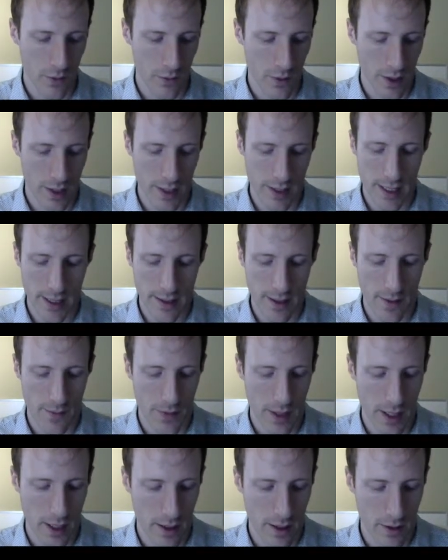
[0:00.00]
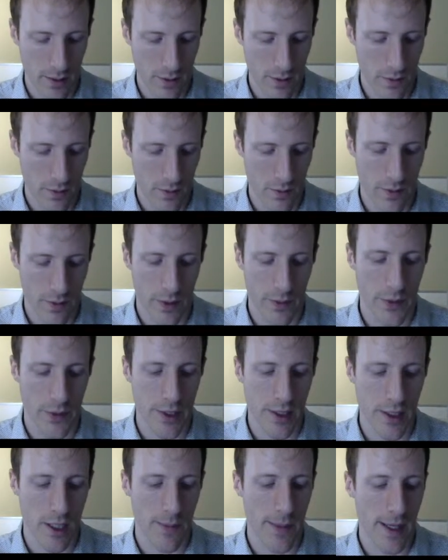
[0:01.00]
We're going to see something, well, we're
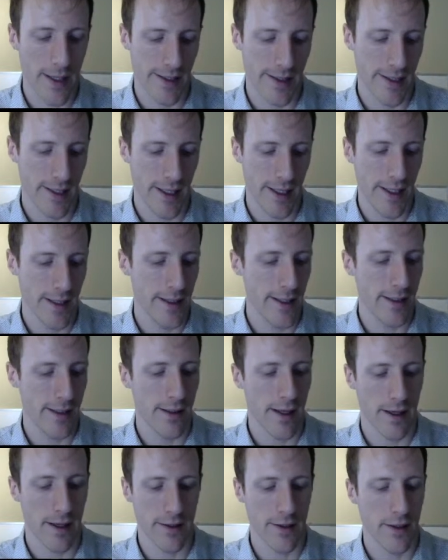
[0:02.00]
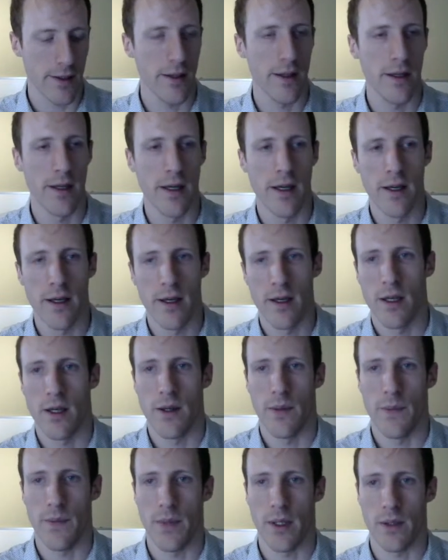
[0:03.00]
just going to mention it in this lecture,
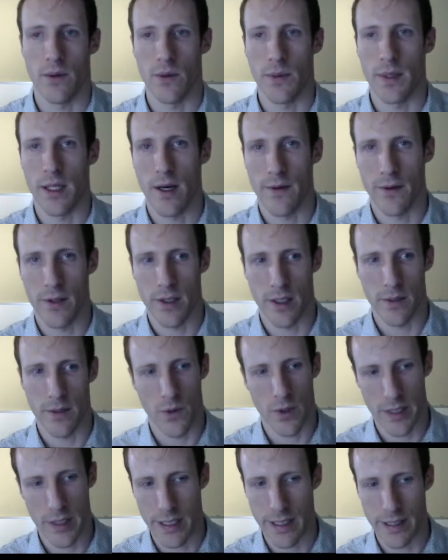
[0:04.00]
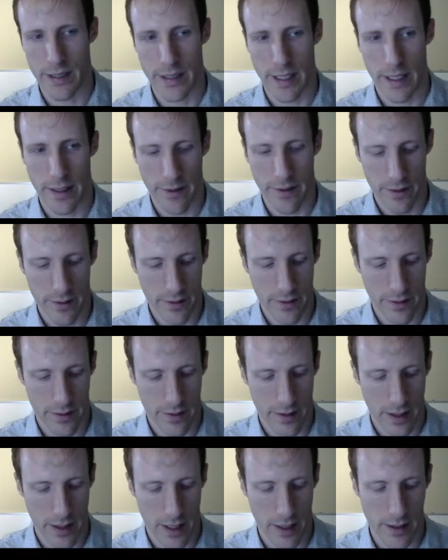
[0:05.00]
but it will be covered in more detail later,
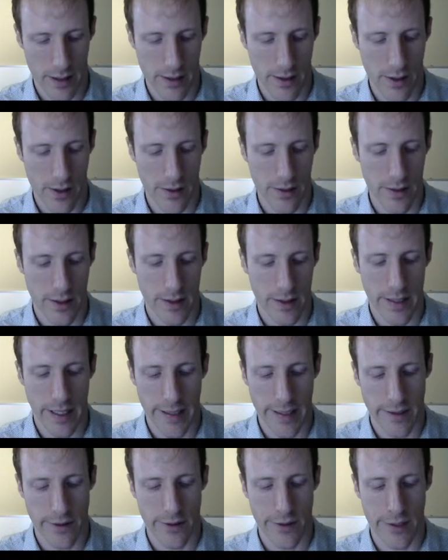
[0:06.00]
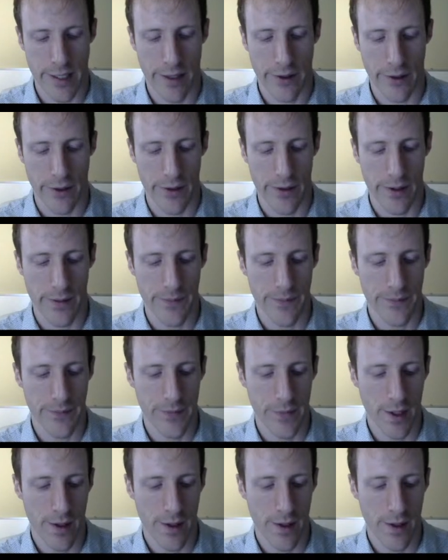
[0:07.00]
and it's called Dijkstra's algorithm.